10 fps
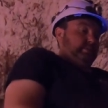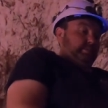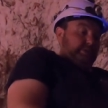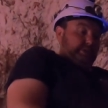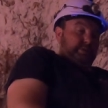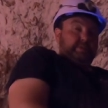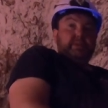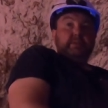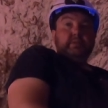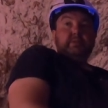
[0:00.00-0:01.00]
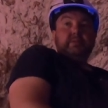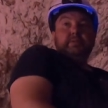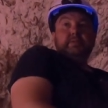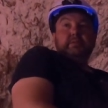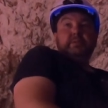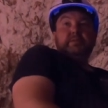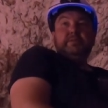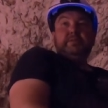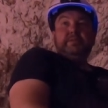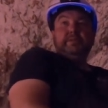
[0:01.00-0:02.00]
I'm a bit over it.
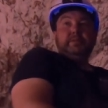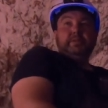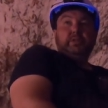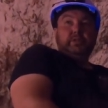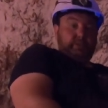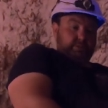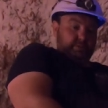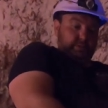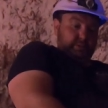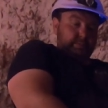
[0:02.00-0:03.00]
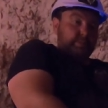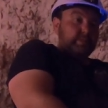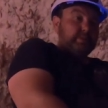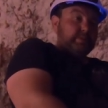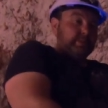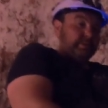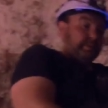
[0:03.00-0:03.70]
All right. He wraps yeah. up the day.